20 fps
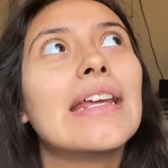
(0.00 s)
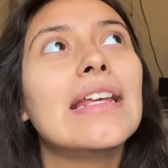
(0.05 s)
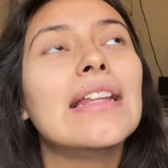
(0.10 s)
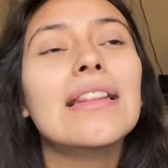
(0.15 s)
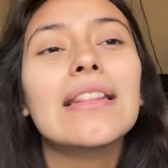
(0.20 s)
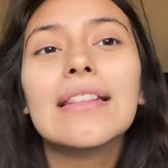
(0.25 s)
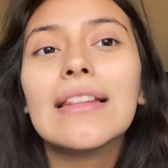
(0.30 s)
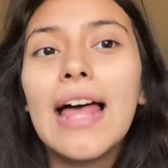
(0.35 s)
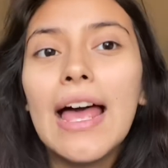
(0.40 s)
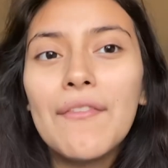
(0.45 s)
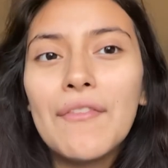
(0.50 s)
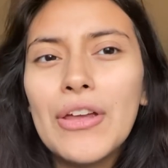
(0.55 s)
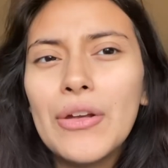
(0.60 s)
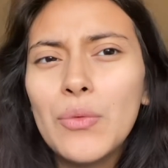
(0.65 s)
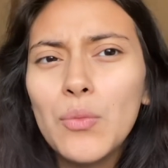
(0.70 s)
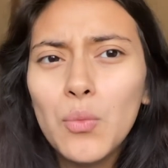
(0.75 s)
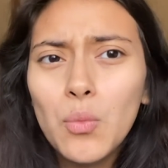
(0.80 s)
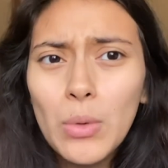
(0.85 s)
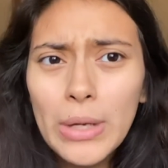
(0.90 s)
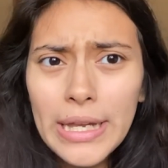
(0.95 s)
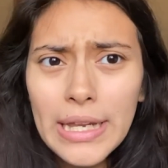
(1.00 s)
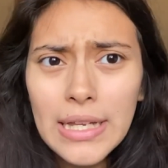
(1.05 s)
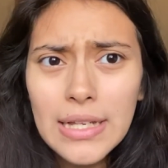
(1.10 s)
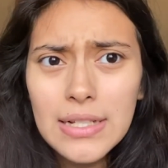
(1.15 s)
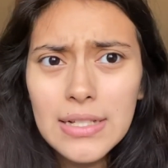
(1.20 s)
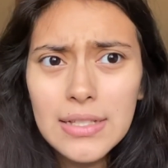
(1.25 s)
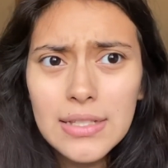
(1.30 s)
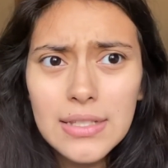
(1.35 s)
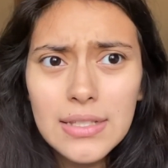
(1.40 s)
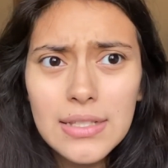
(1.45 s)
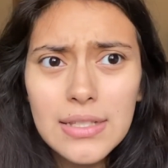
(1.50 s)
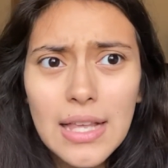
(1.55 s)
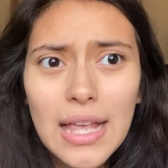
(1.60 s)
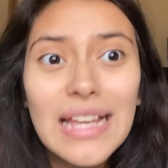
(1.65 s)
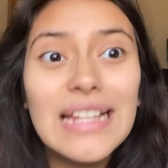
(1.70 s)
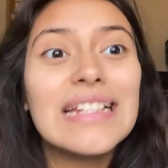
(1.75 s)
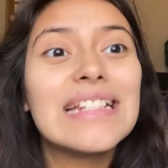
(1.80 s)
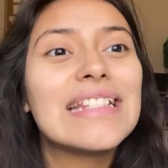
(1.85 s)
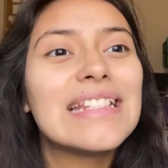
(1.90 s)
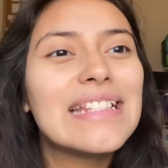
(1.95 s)
11 weeks
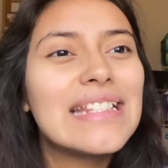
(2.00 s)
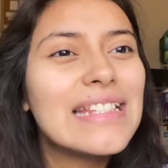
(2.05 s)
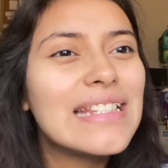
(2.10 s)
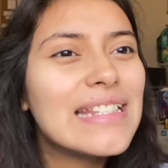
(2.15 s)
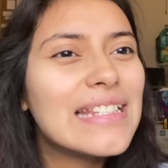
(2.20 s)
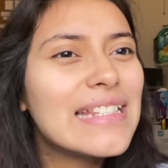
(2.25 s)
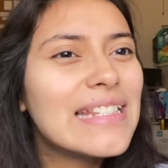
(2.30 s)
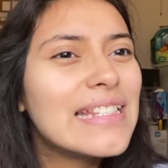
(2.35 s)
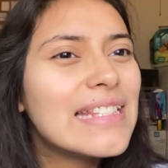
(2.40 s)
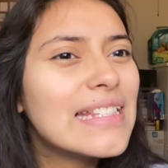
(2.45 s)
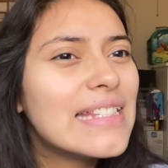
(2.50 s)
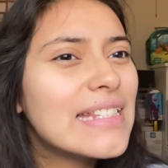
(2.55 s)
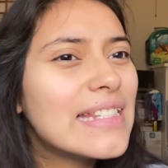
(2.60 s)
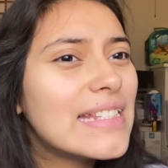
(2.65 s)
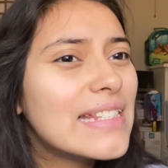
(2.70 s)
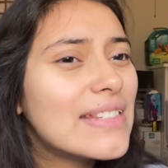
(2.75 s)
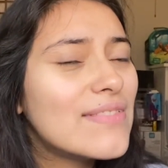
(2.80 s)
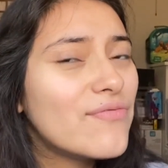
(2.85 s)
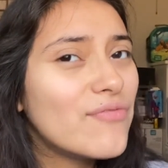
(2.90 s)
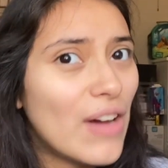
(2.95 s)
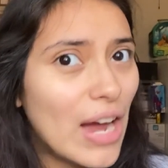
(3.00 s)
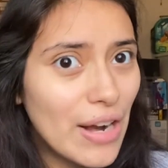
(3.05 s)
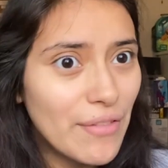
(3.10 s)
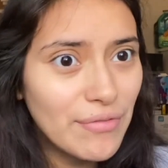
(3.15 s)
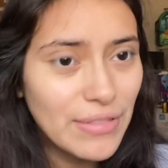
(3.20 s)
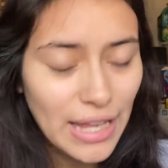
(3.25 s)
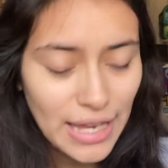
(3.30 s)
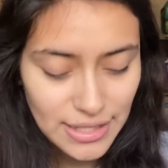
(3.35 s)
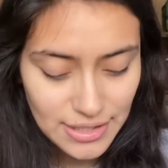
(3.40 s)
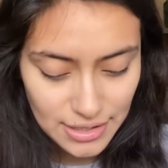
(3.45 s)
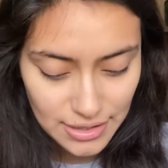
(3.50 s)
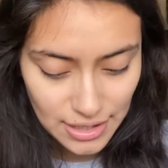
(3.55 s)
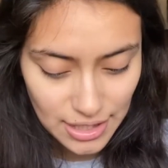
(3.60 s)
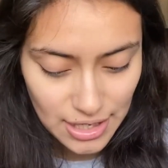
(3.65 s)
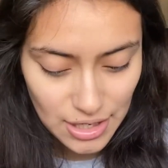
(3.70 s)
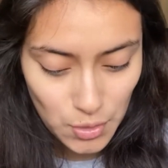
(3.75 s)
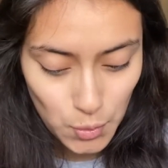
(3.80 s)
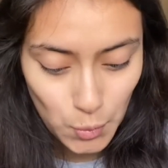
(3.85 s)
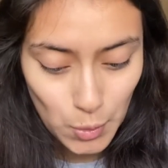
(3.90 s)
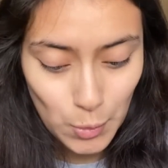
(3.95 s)
and five days i
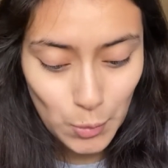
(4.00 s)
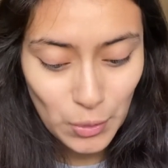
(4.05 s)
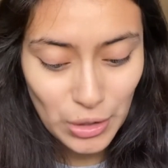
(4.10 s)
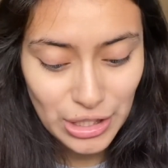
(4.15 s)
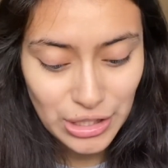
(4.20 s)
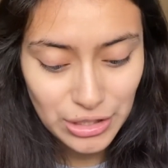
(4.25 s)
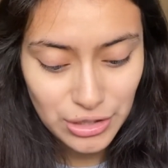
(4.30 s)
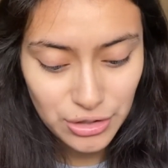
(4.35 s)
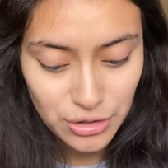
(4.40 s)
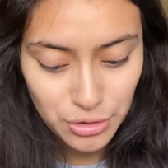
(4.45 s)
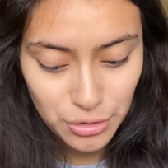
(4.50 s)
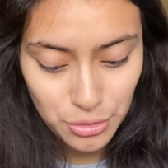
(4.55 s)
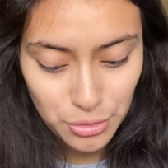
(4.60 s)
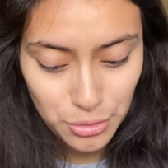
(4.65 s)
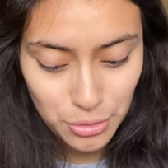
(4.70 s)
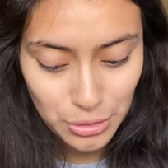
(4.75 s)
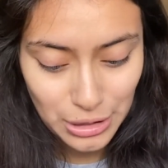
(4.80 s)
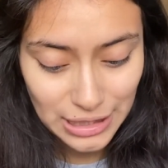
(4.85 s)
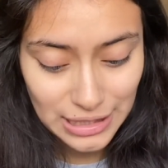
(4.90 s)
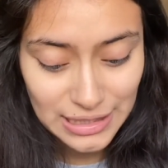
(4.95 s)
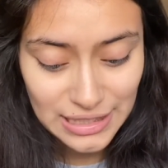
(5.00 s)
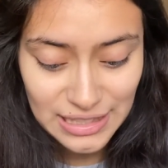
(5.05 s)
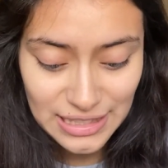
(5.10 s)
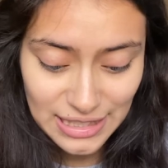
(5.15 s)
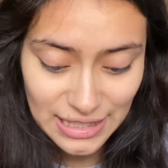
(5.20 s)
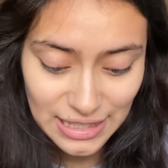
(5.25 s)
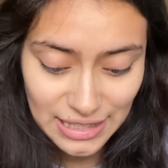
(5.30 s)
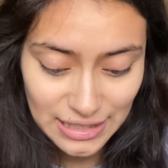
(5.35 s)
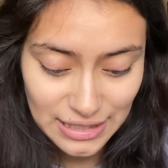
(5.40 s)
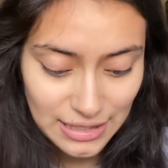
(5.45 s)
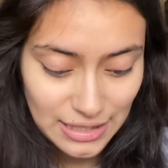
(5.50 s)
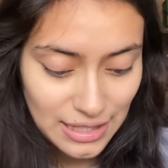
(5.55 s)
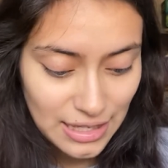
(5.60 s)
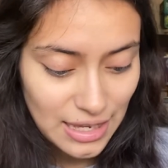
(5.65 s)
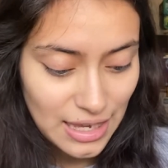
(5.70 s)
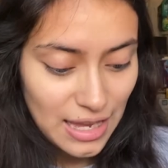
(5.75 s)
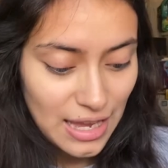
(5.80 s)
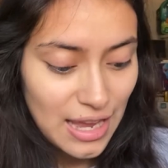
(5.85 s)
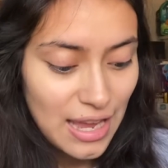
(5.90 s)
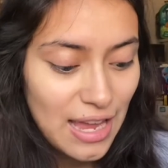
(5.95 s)
think we went to the clinic
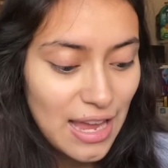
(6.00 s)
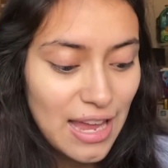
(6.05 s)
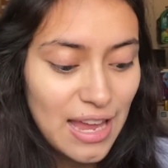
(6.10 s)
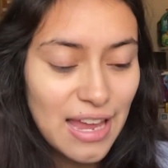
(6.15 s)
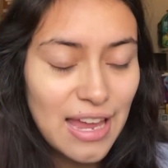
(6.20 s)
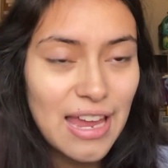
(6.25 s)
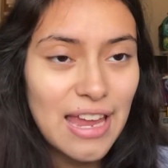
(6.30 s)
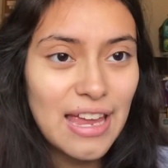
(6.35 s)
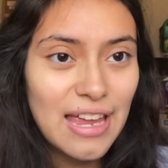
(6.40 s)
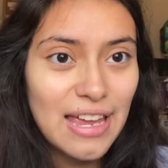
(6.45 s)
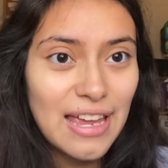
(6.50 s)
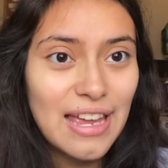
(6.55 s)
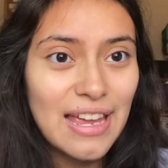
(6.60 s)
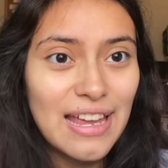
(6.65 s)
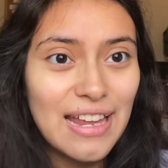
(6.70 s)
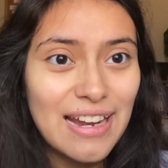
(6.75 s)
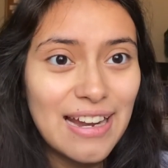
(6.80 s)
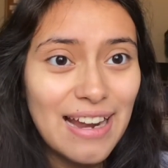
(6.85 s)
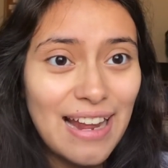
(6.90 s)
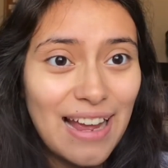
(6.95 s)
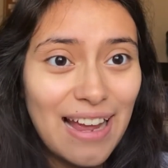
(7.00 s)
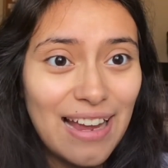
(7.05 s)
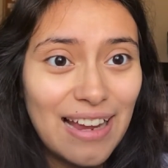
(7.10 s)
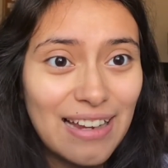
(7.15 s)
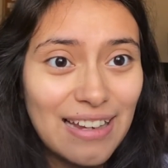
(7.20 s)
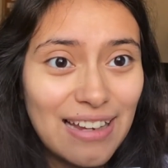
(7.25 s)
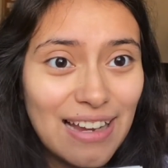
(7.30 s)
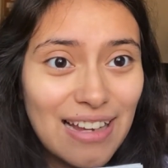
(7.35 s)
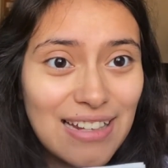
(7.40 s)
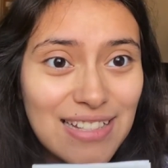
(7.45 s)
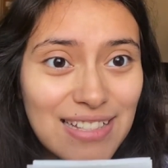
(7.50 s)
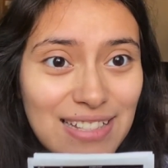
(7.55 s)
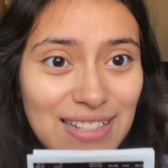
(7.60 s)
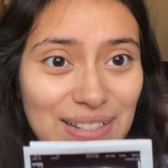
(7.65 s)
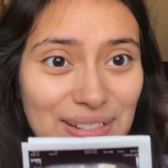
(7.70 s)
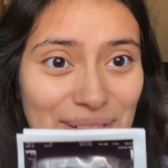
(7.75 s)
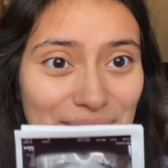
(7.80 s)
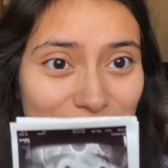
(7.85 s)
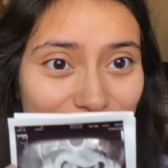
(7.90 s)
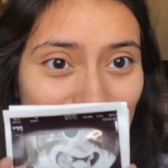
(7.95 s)
and i got
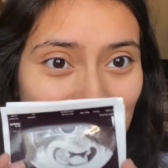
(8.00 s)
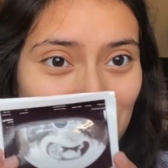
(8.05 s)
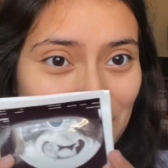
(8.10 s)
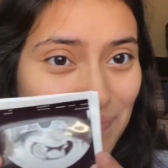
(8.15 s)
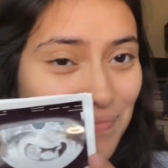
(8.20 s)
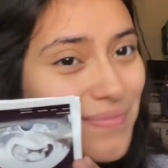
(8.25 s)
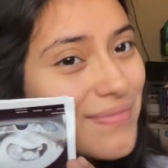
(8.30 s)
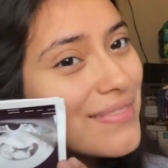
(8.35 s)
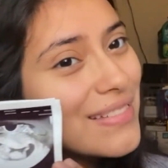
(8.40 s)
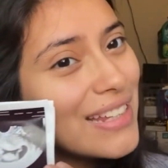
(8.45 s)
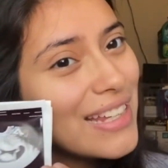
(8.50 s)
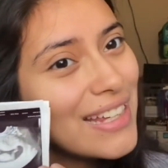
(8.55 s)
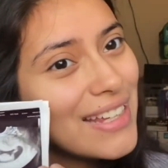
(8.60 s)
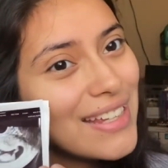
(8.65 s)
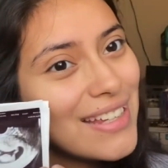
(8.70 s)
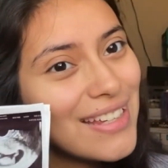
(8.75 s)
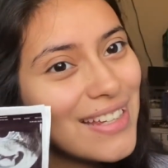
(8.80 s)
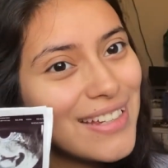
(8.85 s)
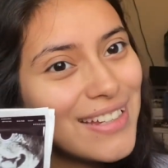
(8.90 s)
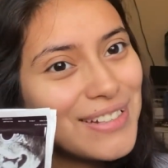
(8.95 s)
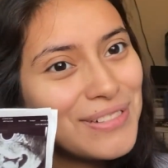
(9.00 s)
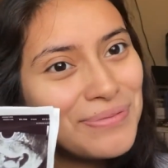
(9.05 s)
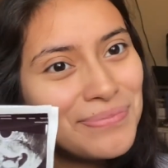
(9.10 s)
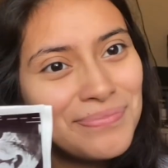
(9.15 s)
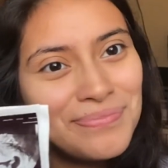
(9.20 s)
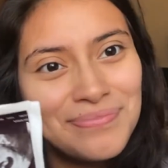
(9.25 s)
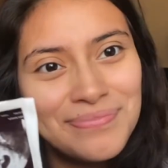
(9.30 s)
some and